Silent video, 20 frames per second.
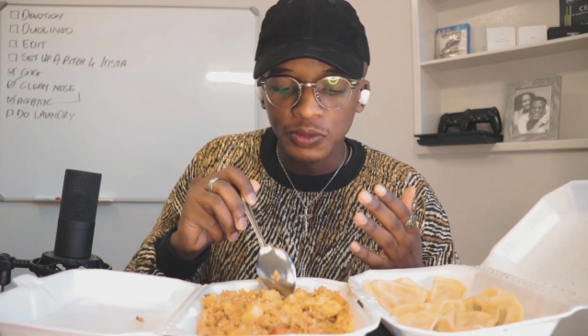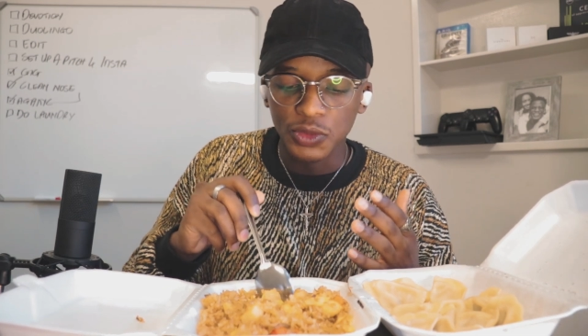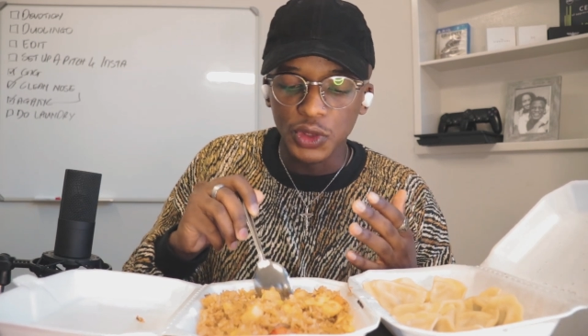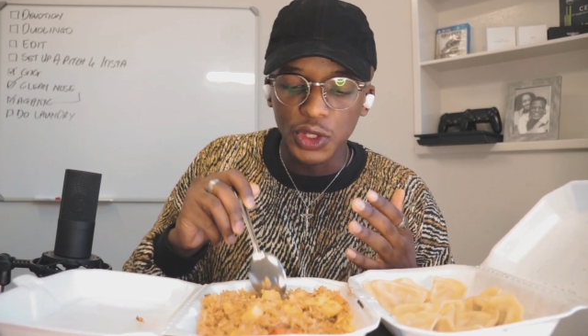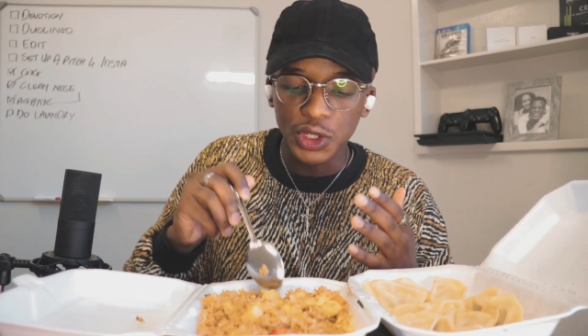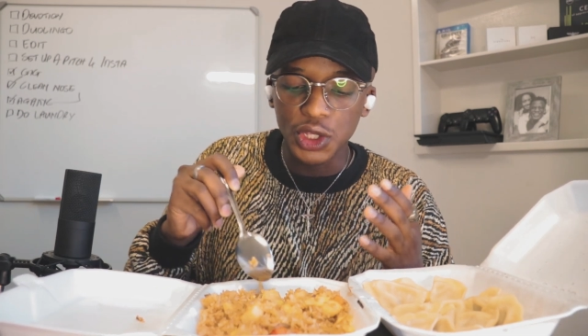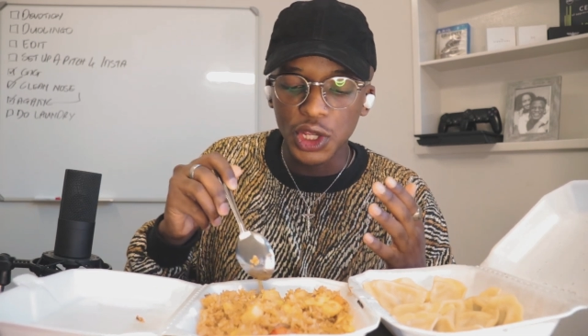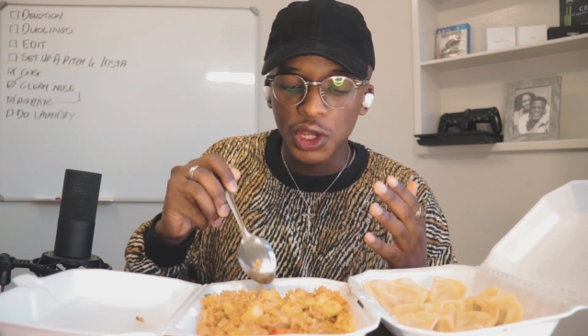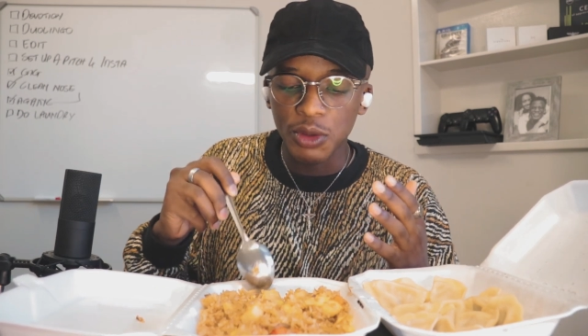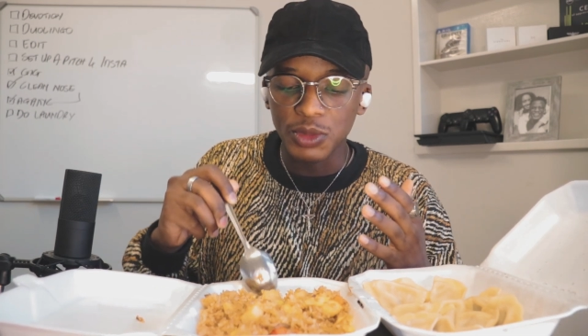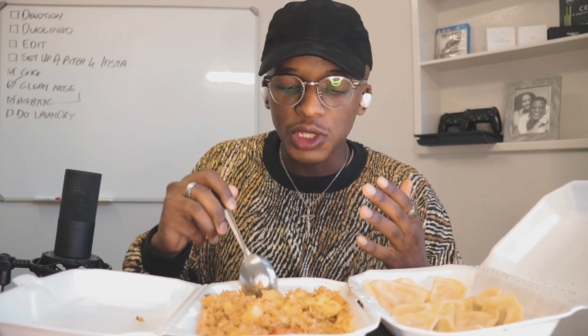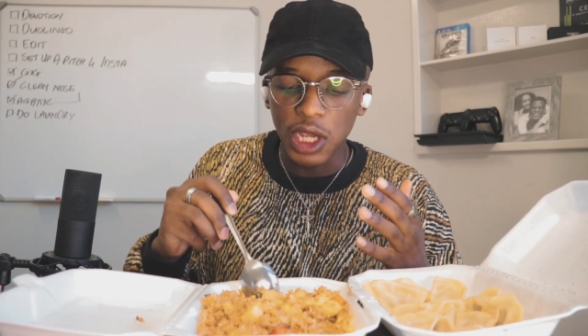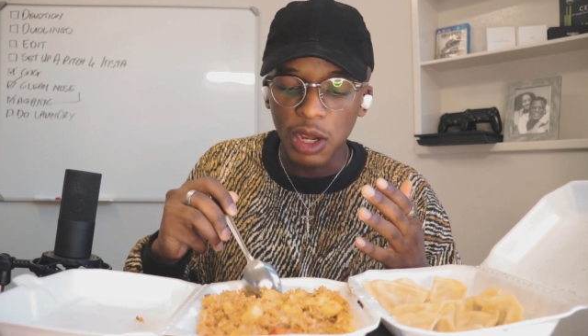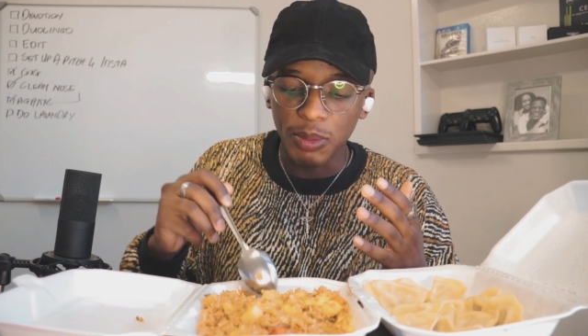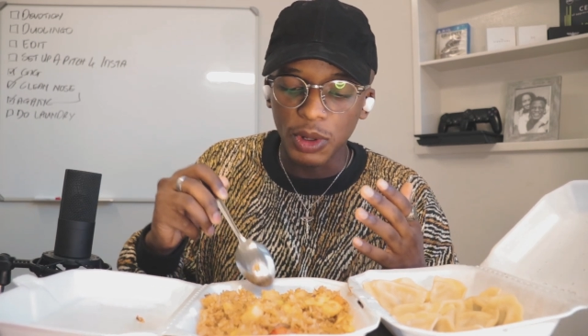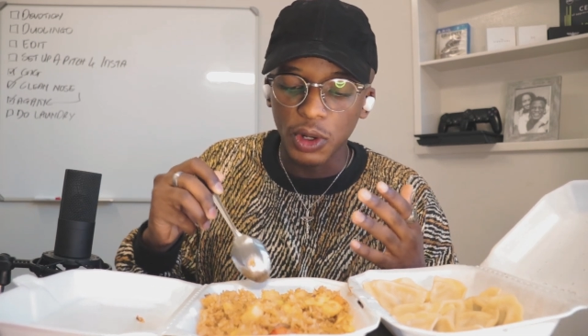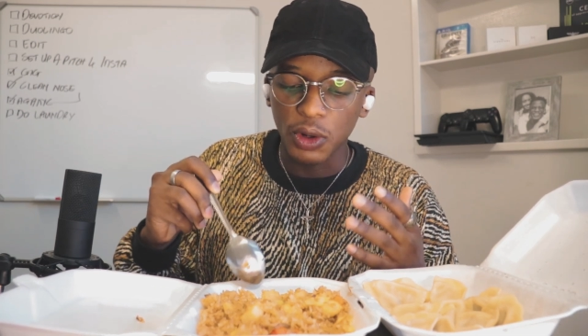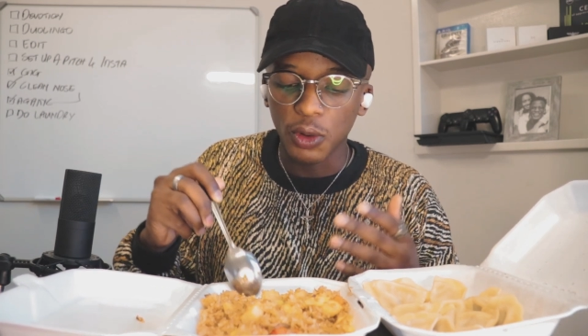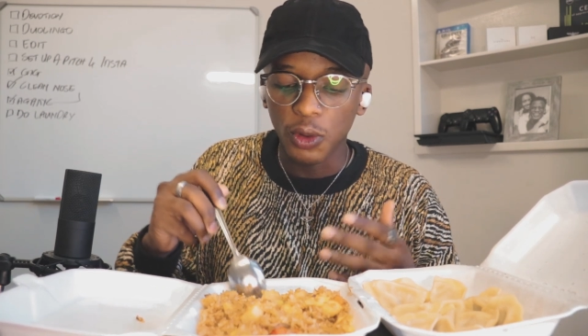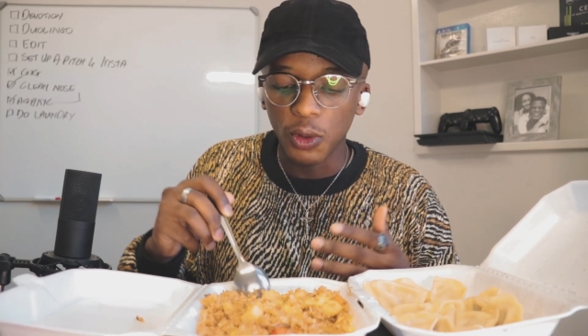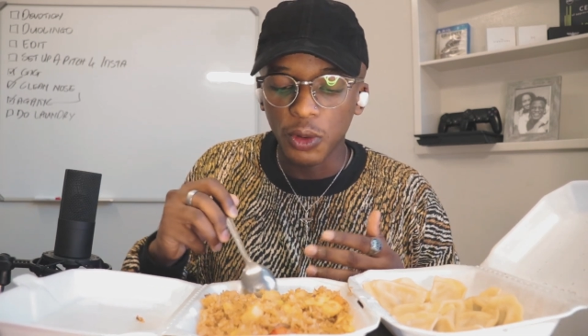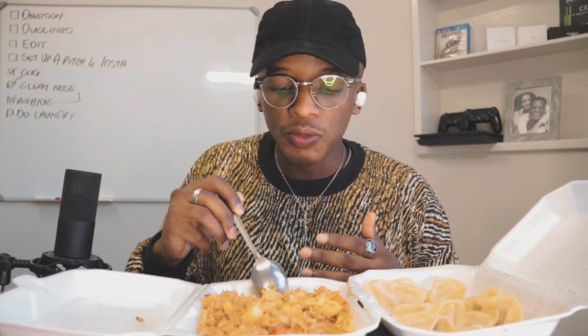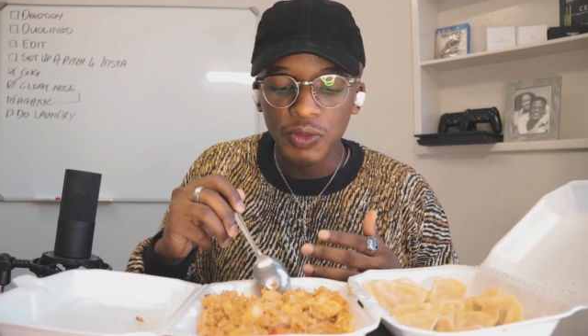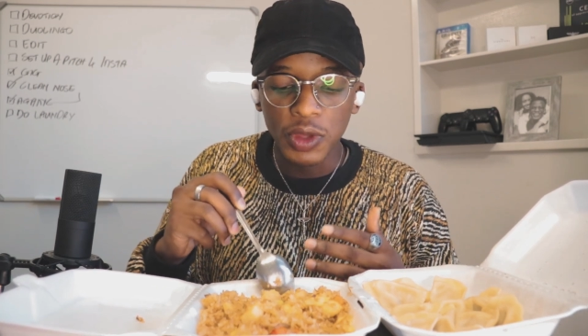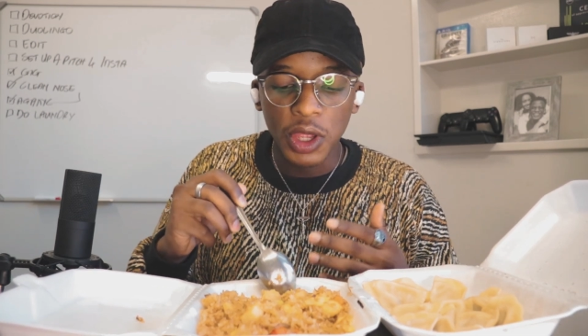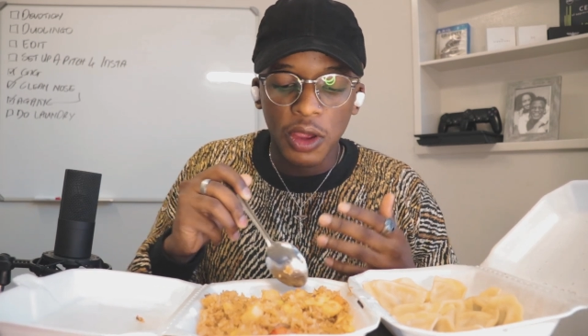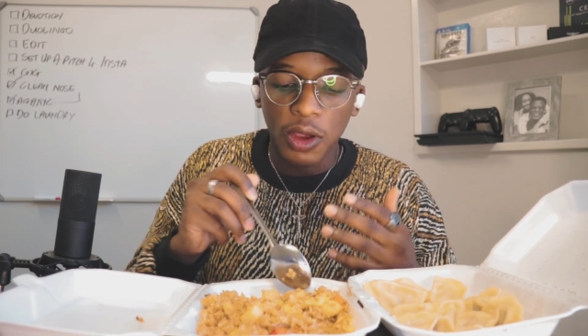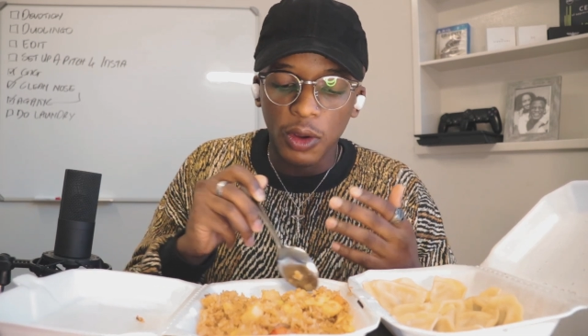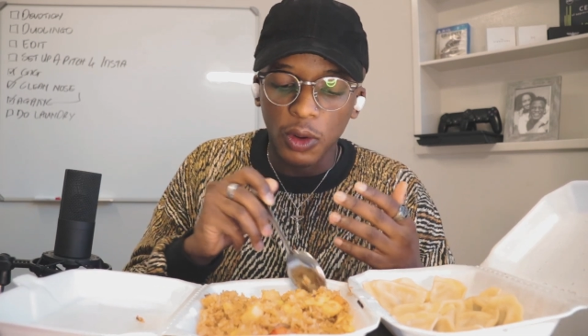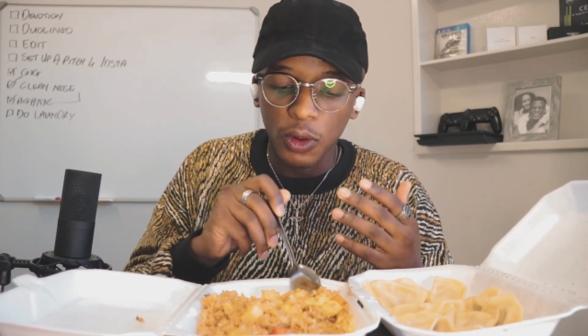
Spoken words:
the same type of,